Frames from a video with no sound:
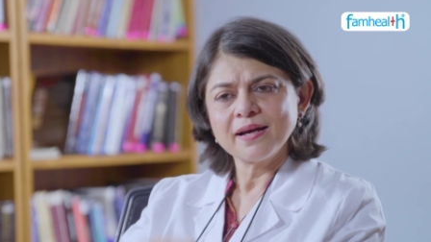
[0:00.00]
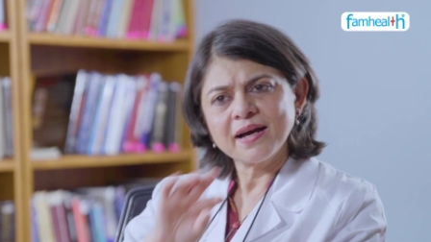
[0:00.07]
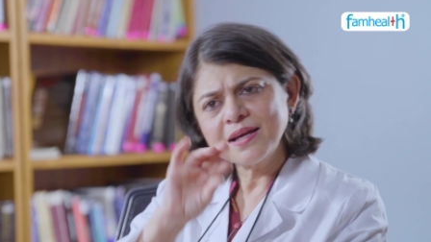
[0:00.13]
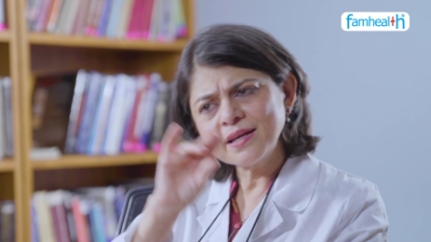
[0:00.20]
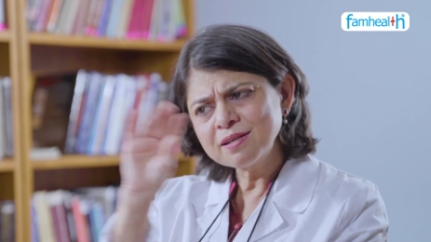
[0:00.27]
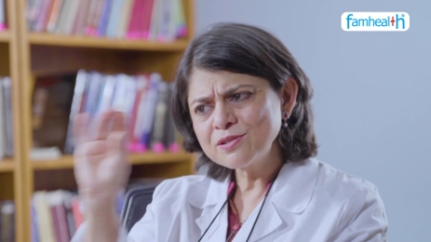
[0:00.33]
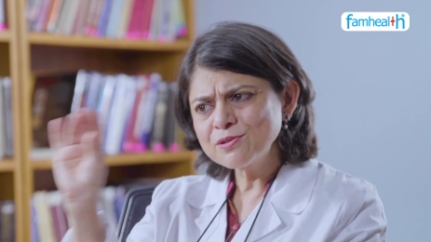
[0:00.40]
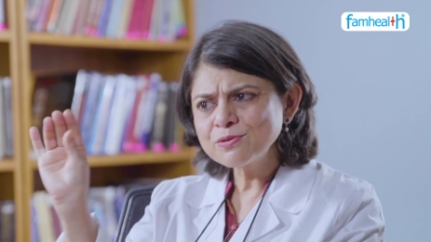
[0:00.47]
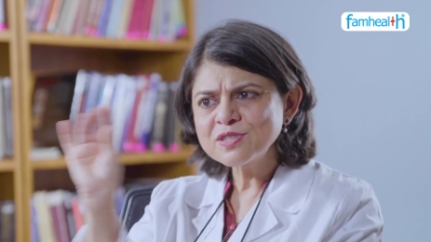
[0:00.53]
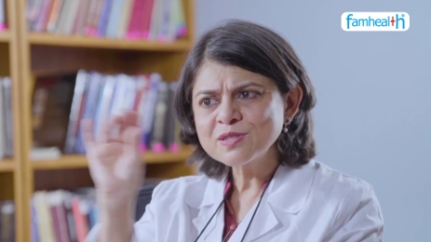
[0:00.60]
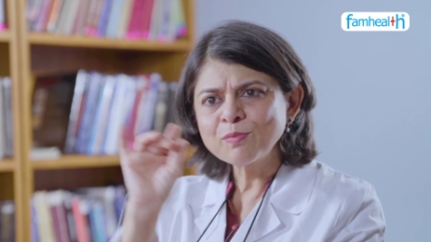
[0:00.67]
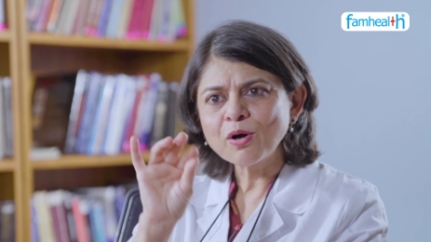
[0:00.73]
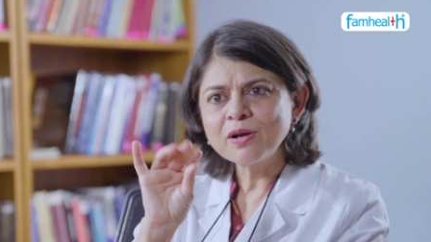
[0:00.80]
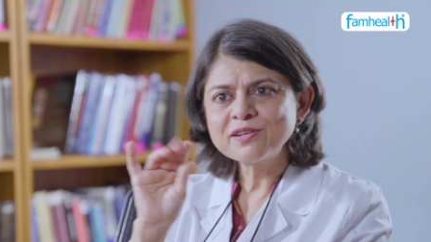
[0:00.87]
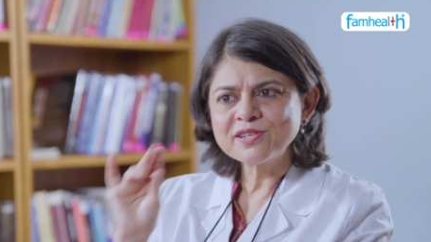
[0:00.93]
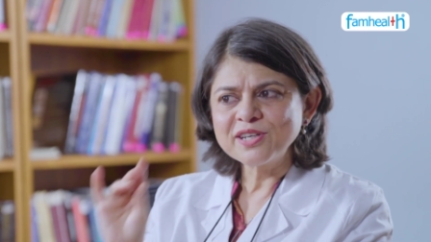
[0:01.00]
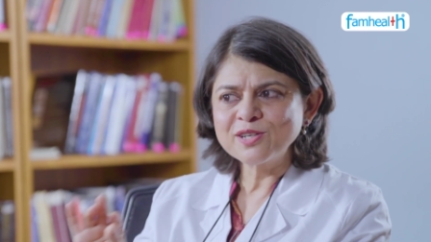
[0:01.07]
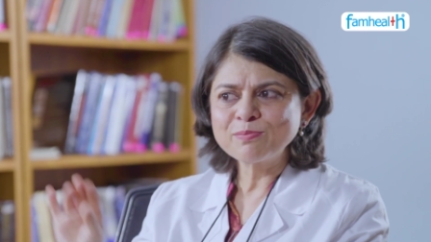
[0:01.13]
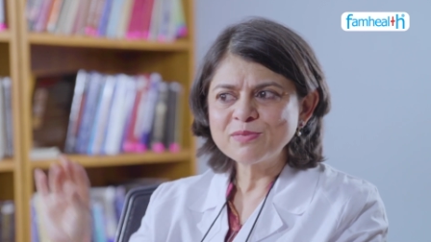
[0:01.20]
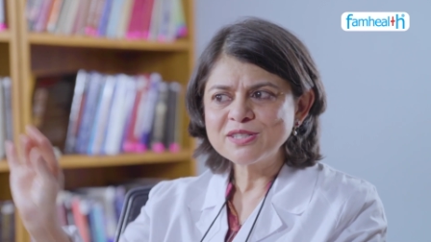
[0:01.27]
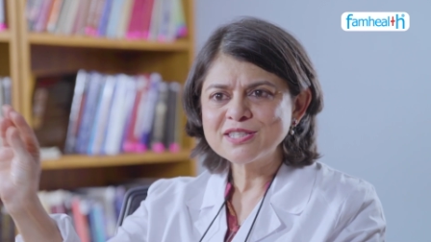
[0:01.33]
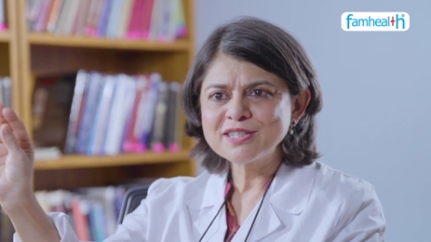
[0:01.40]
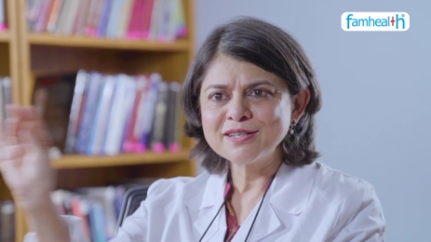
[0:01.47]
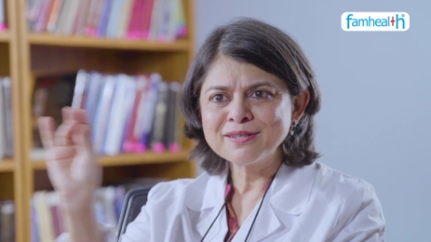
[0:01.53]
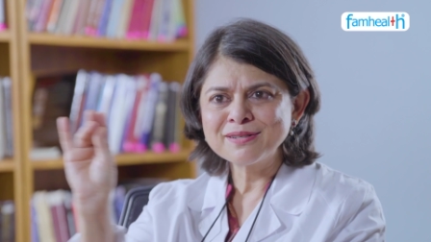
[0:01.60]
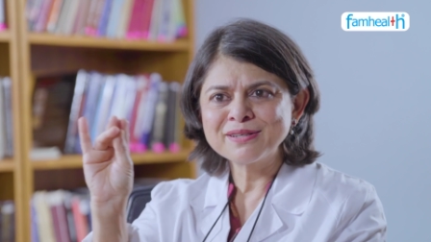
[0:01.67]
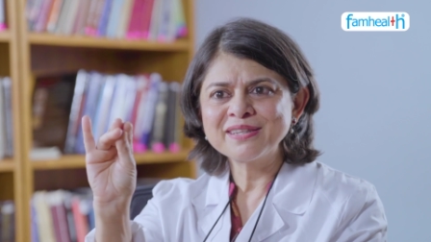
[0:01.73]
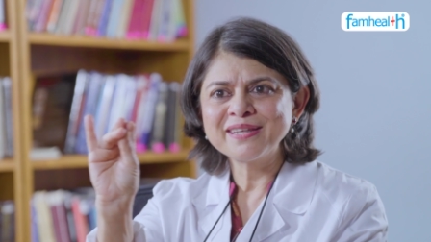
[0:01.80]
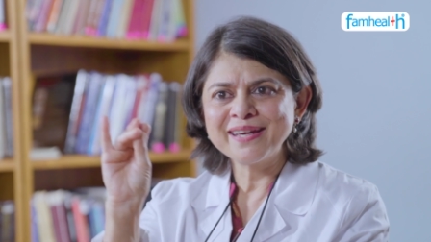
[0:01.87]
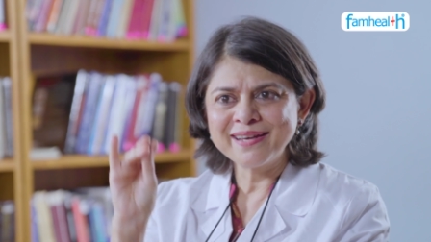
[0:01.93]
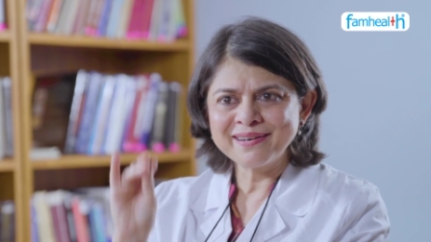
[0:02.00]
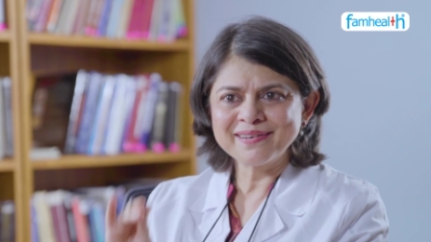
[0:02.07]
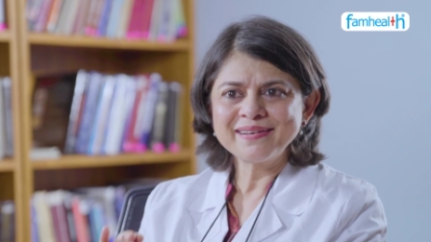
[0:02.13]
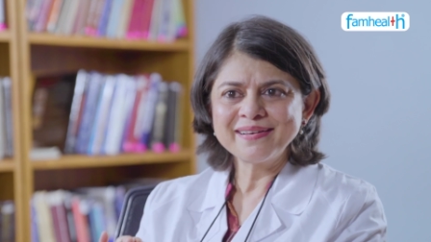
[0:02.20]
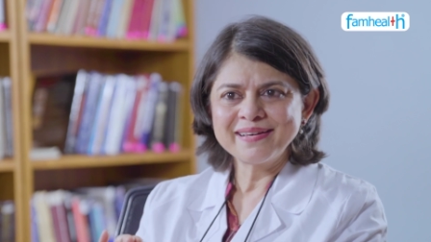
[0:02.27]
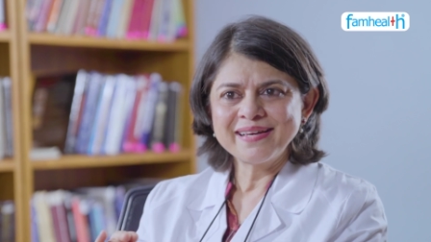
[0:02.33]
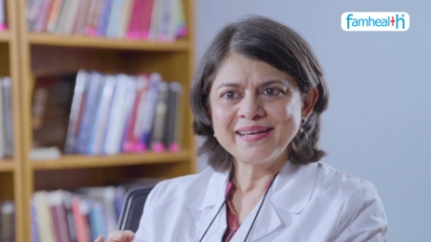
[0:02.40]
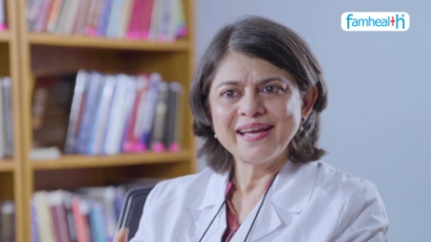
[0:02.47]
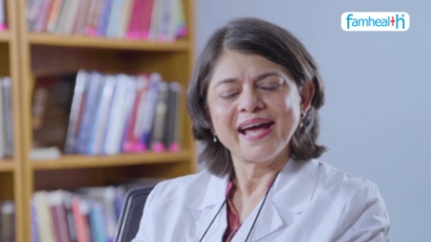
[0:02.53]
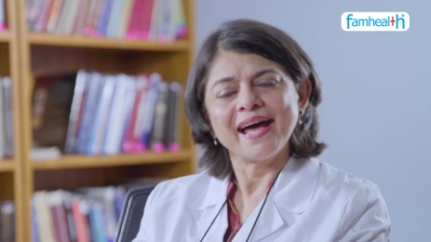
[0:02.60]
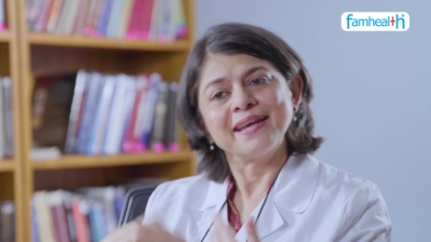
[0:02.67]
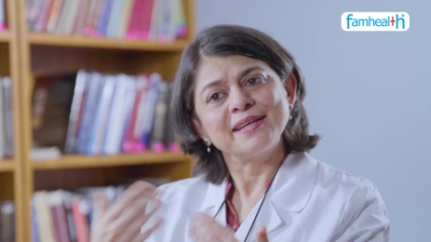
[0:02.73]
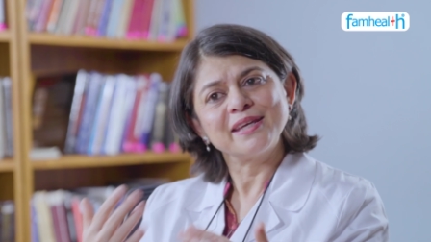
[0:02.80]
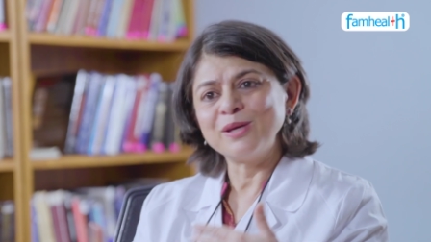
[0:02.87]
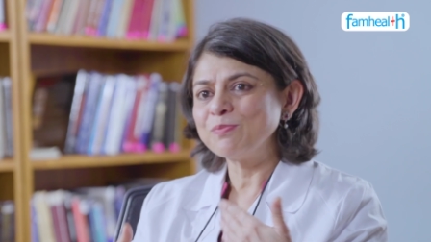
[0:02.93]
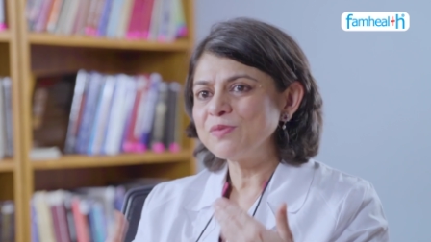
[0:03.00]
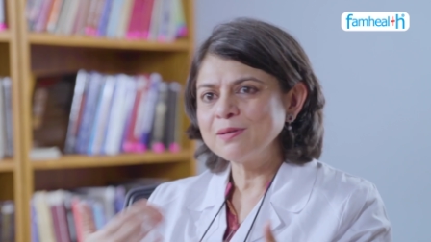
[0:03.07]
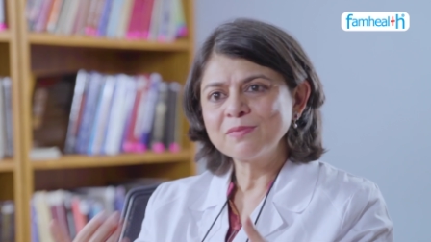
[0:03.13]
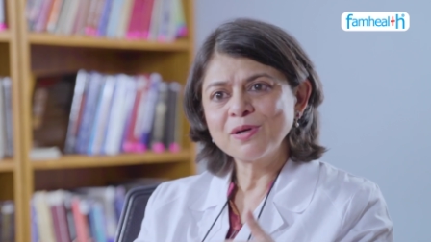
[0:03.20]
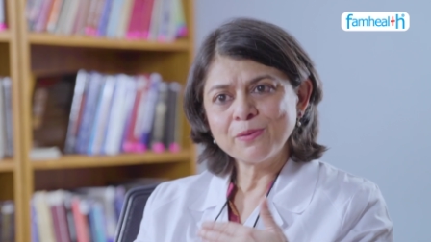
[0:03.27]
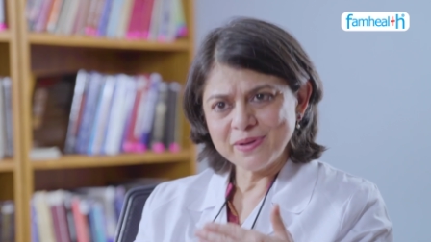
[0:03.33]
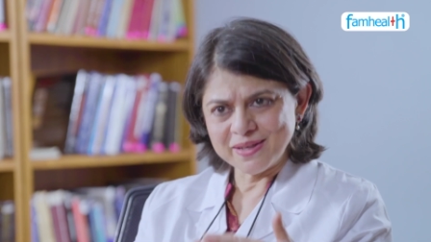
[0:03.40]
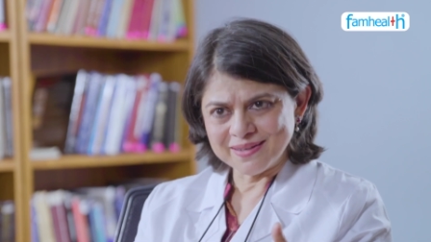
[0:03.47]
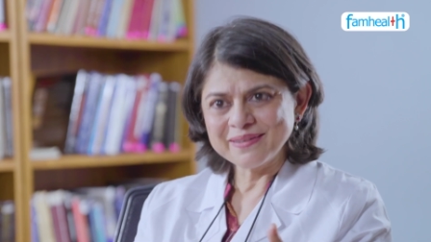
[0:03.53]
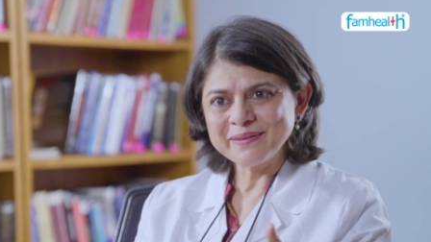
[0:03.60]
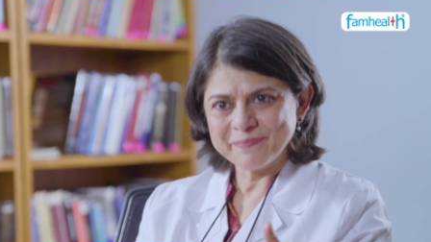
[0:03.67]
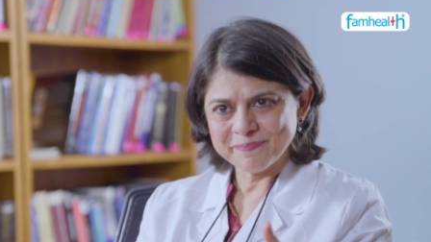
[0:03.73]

I can do small treatments here, there, and keep them going.